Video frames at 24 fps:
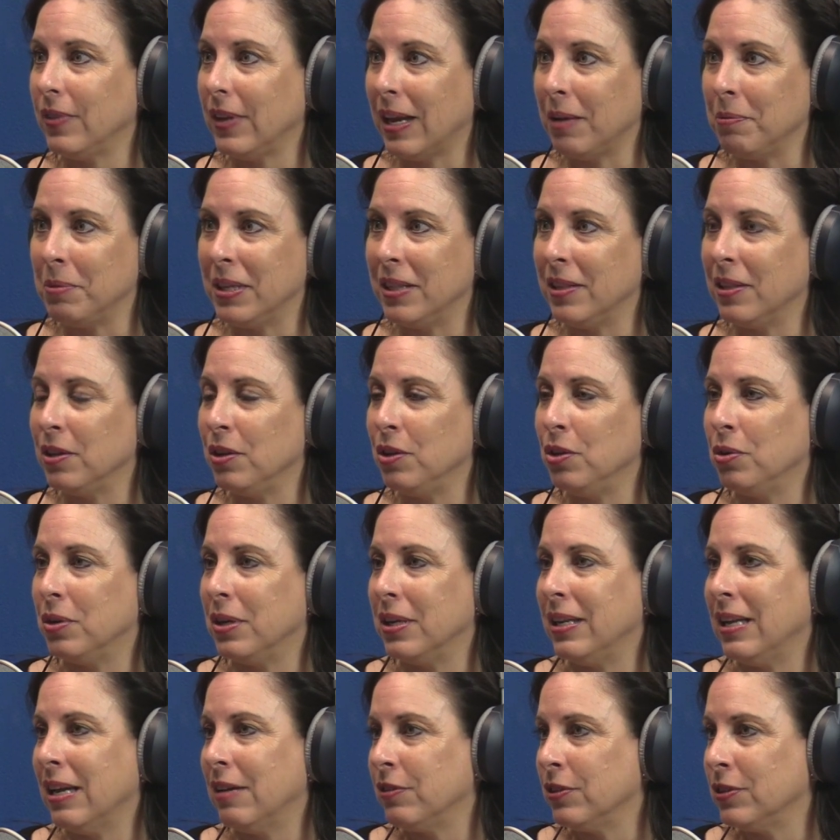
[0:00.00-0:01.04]
I mean, you
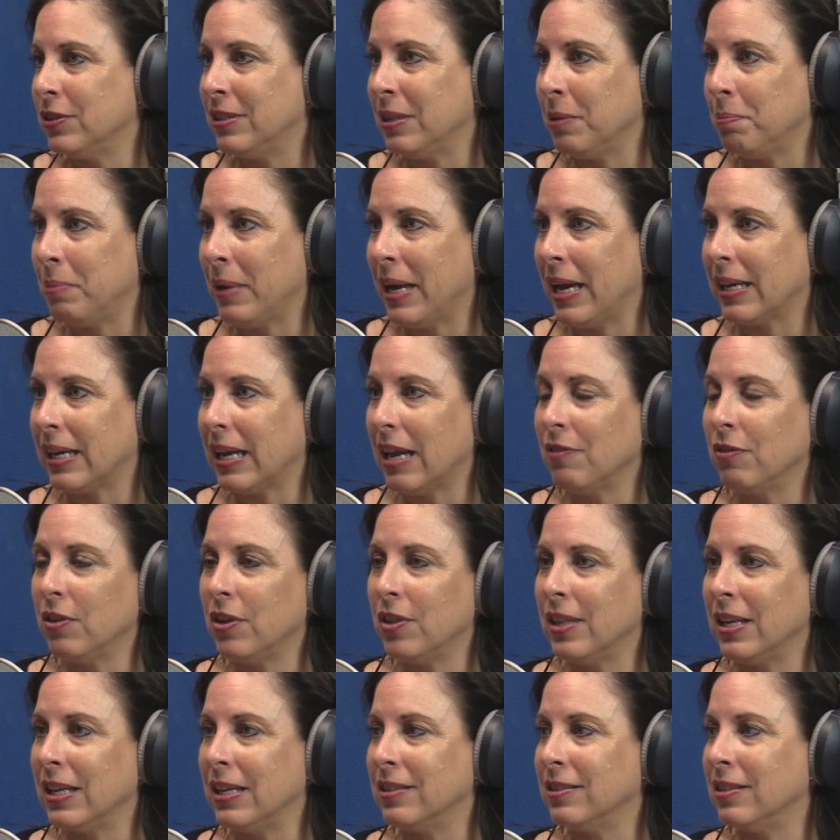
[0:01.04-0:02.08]
can never sit back.
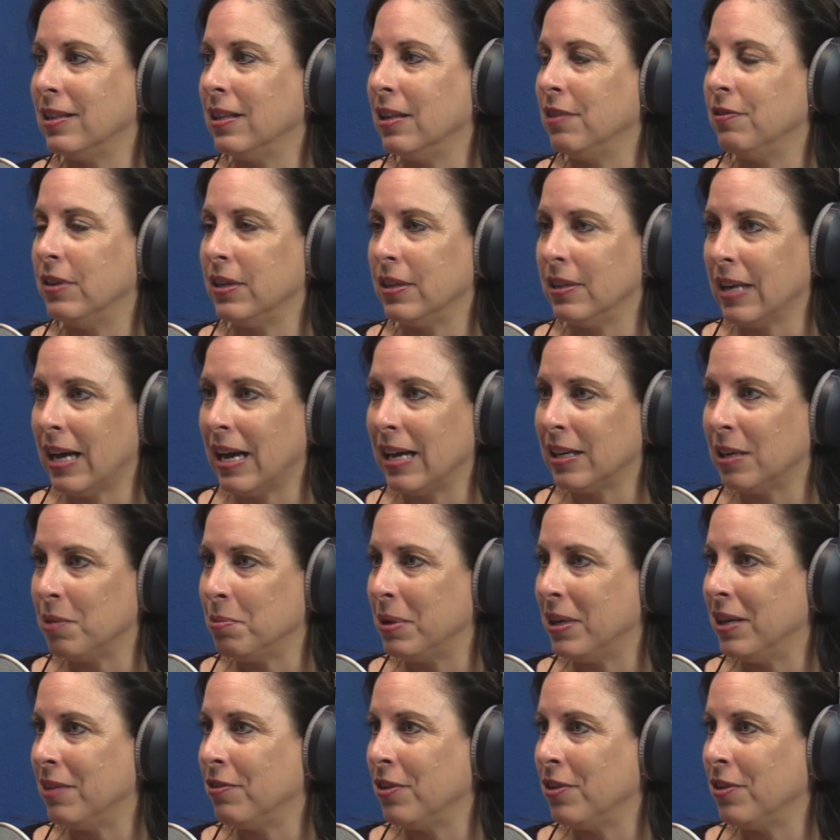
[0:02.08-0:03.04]
Everything is a living document.